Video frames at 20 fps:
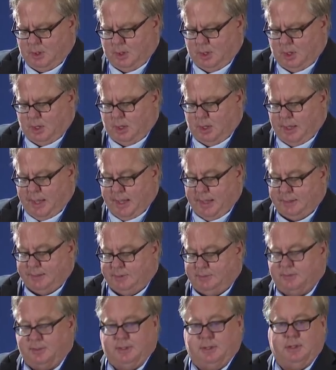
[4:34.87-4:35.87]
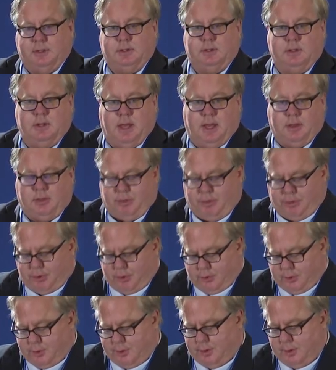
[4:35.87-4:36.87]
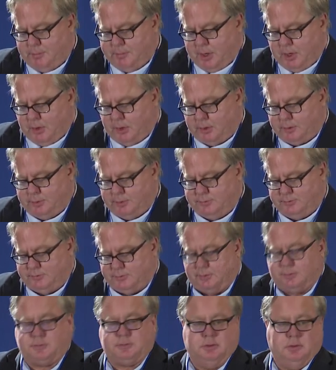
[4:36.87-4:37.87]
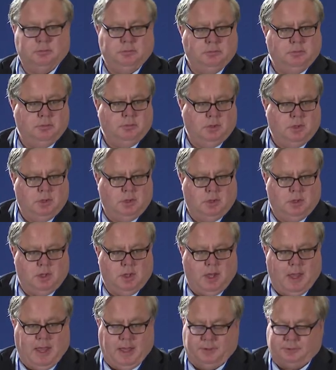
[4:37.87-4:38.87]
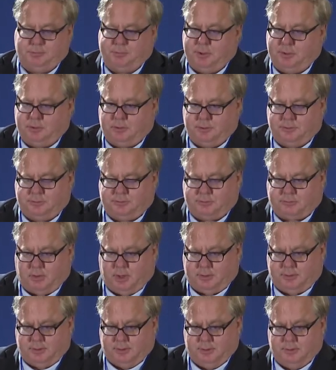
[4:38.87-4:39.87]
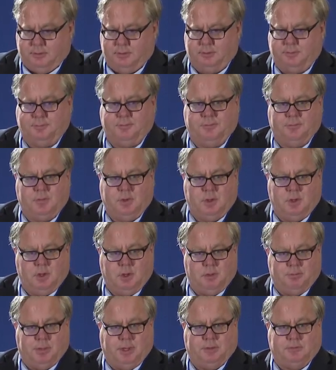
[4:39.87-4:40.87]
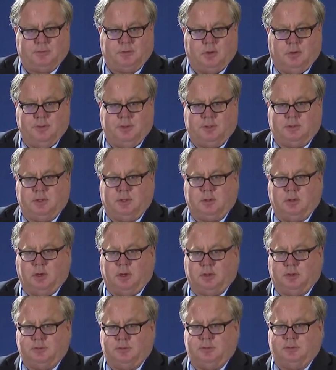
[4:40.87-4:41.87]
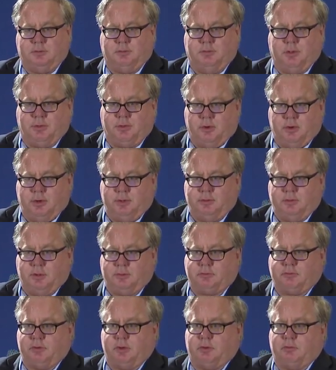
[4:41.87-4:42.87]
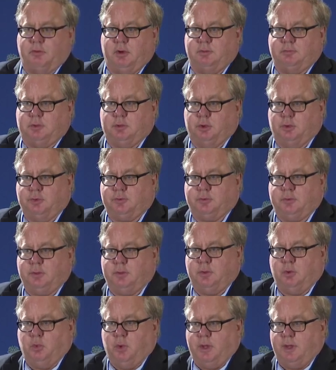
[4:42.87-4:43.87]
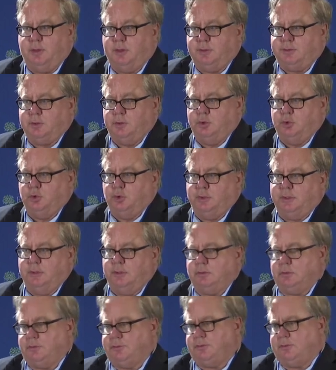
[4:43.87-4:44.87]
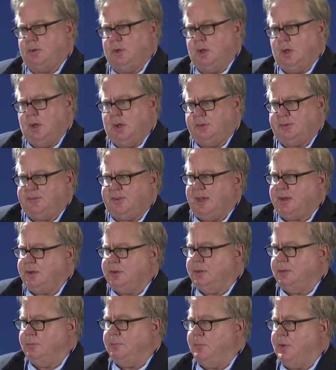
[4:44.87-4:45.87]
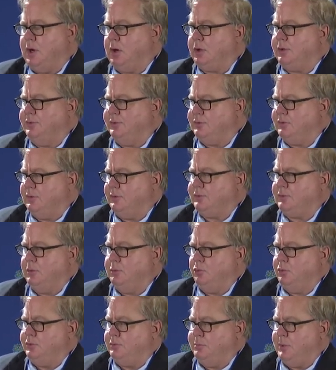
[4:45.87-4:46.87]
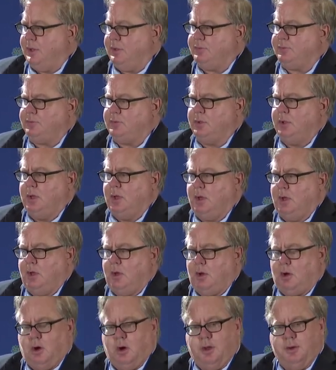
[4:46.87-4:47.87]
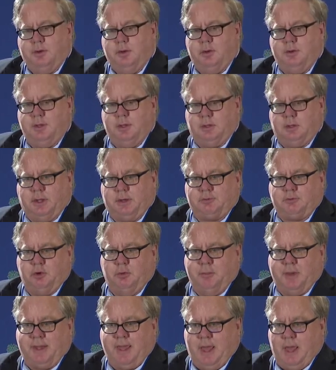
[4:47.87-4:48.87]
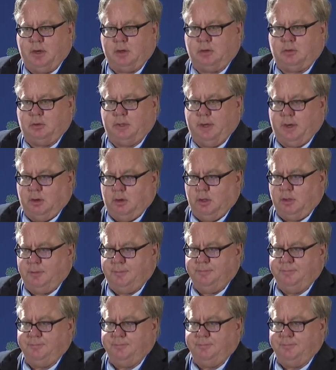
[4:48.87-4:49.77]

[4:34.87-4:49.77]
And indeed, a third American system has been constructed based on the technologies of the Third Industrial Revolution and the way that the New Deal's second American system was based on the electromechanical era